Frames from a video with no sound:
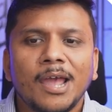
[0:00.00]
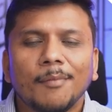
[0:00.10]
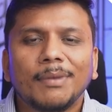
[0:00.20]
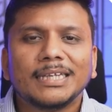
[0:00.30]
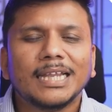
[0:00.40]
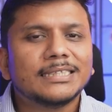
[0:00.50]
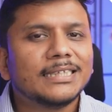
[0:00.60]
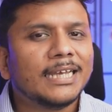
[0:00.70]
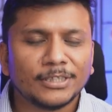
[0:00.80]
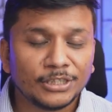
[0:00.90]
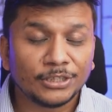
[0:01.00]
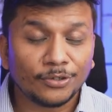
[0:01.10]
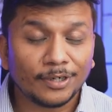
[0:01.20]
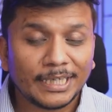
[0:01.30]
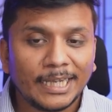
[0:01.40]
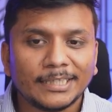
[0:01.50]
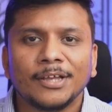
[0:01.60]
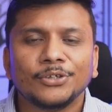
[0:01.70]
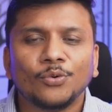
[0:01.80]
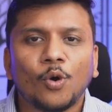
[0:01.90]
But let's say in your
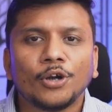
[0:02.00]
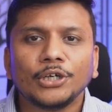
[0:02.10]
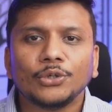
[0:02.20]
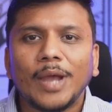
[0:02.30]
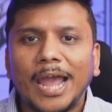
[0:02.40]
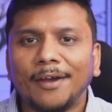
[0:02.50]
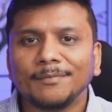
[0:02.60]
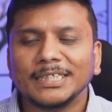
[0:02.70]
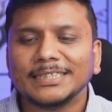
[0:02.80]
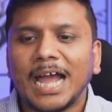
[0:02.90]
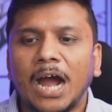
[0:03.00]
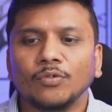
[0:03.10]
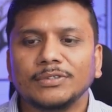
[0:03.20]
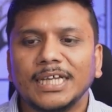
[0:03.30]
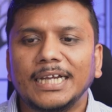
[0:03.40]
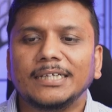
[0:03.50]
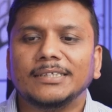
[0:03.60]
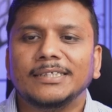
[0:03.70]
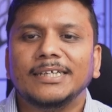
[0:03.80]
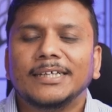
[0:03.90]
case, you wanted to have this outside
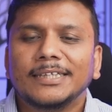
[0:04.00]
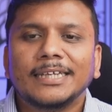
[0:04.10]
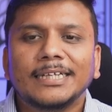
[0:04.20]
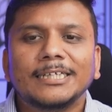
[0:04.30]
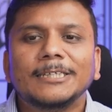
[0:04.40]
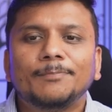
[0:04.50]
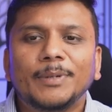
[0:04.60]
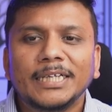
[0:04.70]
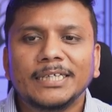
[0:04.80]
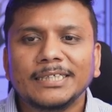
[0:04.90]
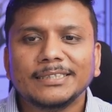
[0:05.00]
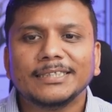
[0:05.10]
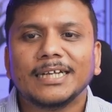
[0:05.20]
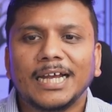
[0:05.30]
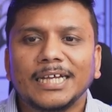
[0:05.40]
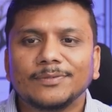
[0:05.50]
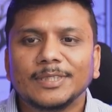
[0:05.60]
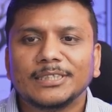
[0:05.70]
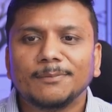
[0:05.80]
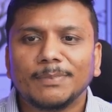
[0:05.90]
then it is pretty easy guys
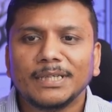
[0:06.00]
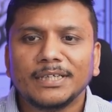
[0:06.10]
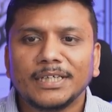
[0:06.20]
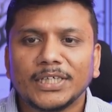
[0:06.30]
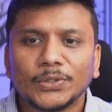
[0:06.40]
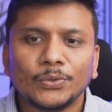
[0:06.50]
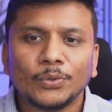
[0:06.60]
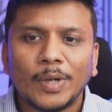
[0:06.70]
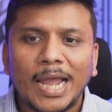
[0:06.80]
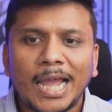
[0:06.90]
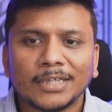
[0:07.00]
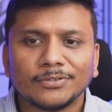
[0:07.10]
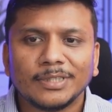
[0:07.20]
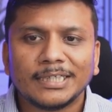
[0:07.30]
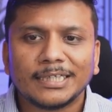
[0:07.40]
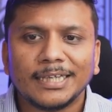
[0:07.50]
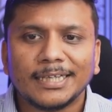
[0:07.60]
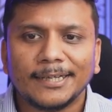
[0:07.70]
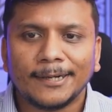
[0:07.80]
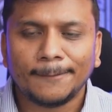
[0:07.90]
we simply need to actually
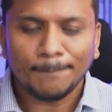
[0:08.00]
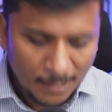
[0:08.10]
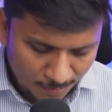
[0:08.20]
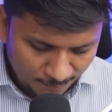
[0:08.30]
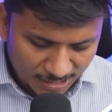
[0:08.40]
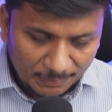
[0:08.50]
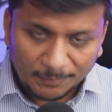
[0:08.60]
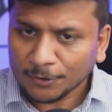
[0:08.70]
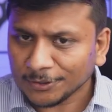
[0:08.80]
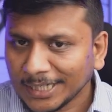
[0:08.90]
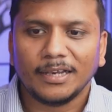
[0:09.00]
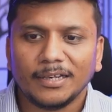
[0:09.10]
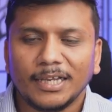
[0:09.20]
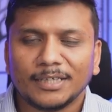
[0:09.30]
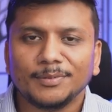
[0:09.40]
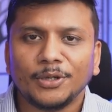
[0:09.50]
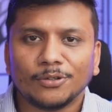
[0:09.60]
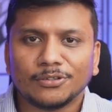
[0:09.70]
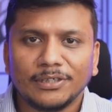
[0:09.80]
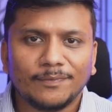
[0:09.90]
click here but before that let me
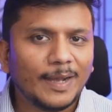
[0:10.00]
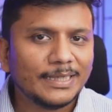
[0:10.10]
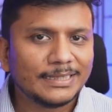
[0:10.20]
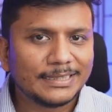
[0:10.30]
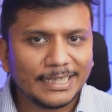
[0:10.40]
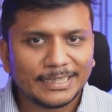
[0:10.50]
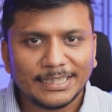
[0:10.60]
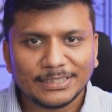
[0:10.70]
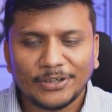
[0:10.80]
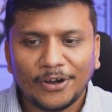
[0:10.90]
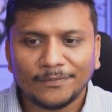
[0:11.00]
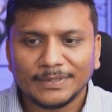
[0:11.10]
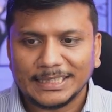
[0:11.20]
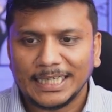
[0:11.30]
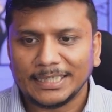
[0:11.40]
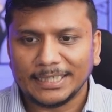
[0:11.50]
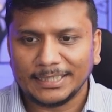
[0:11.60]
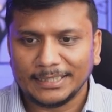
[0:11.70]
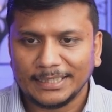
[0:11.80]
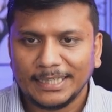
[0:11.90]
also define the thickness of this
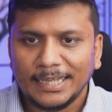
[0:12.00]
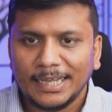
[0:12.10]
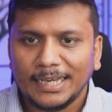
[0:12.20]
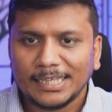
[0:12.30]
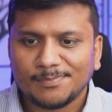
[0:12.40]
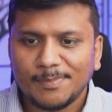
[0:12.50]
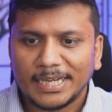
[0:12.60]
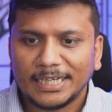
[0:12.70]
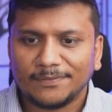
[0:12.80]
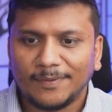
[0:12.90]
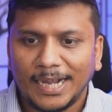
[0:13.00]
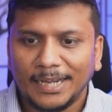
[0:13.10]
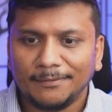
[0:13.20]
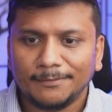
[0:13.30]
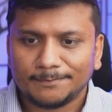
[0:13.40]
entity let's make it 5